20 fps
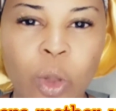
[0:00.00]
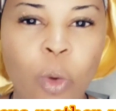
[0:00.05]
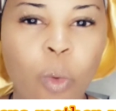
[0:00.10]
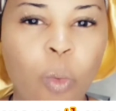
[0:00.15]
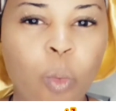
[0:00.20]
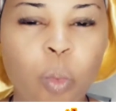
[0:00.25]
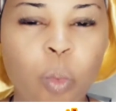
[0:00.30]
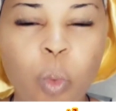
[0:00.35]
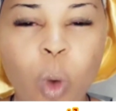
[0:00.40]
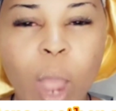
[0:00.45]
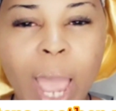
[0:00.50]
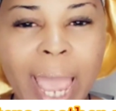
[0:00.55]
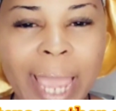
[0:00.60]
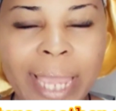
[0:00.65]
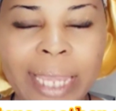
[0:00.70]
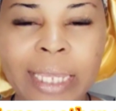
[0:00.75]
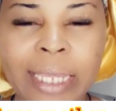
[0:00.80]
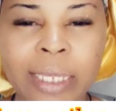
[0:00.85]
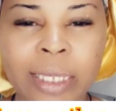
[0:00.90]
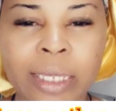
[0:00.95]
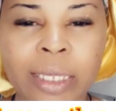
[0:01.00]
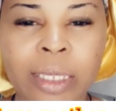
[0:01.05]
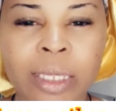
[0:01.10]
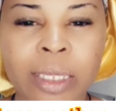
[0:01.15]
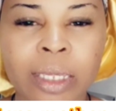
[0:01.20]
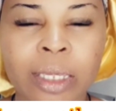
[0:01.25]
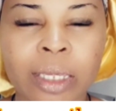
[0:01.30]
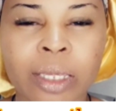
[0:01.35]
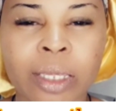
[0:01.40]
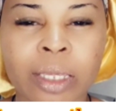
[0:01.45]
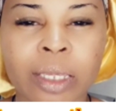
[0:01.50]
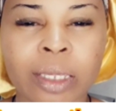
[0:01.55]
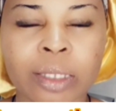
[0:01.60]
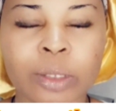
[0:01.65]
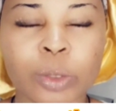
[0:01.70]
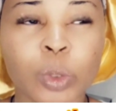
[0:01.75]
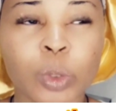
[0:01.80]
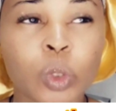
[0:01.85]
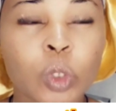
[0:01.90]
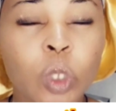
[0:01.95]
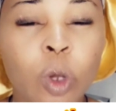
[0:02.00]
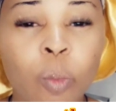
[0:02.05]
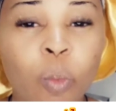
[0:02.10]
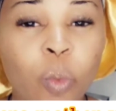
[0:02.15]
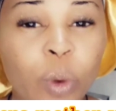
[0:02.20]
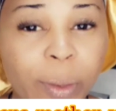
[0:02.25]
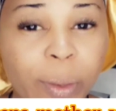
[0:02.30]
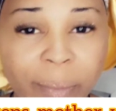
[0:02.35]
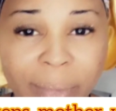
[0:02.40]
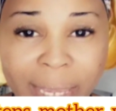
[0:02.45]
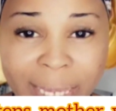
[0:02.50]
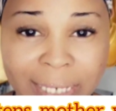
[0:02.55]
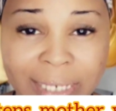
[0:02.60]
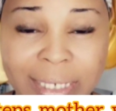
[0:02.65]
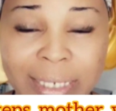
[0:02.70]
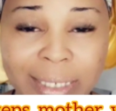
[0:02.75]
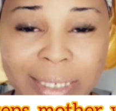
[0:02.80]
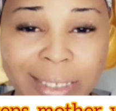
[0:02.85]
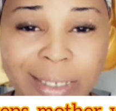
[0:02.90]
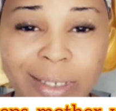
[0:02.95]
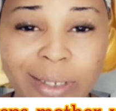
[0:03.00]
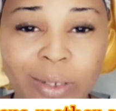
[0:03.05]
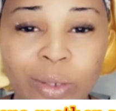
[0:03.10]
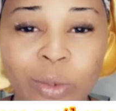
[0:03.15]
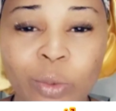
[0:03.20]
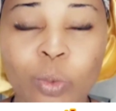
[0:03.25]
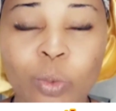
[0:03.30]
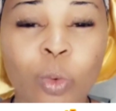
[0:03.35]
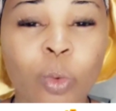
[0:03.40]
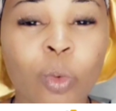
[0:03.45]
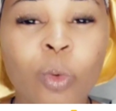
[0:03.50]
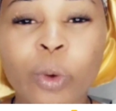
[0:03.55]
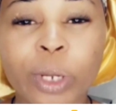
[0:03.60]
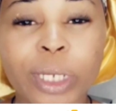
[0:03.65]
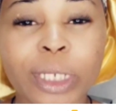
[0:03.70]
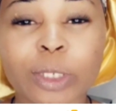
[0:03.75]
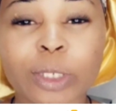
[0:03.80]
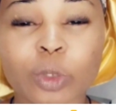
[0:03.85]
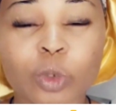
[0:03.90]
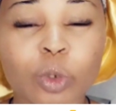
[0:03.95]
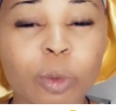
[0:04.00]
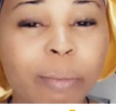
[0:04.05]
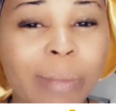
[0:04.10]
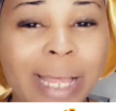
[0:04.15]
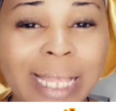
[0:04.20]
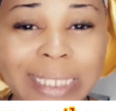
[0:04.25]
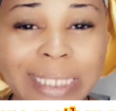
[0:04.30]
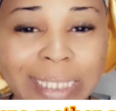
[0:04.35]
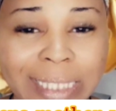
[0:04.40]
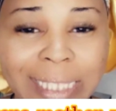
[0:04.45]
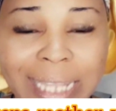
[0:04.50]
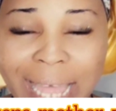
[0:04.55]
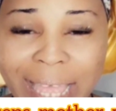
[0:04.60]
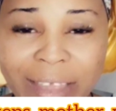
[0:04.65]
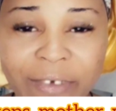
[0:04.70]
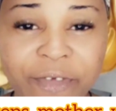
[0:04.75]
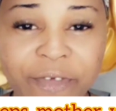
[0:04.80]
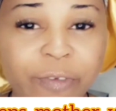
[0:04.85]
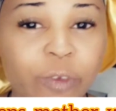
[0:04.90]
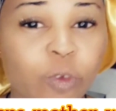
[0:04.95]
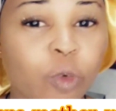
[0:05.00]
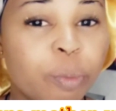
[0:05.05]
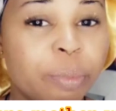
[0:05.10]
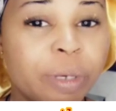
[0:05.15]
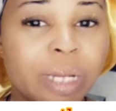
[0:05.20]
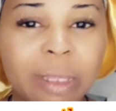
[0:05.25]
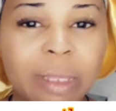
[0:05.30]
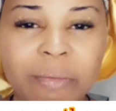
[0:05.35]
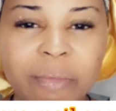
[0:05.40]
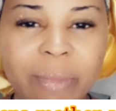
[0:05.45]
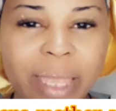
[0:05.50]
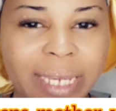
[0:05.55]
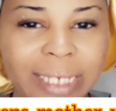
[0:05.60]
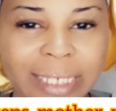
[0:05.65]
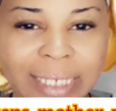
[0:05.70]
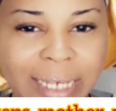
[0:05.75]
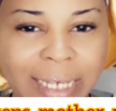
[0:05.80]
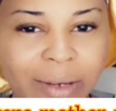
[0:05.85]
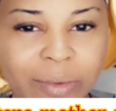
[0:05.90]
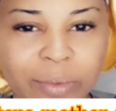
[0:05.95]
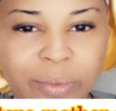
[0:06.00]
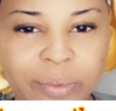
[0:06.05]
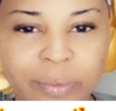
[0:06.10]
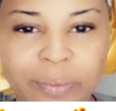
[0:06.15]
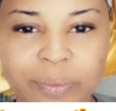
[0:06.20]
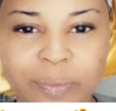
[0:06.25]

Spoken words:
Why some women will go into man's life to bring men down?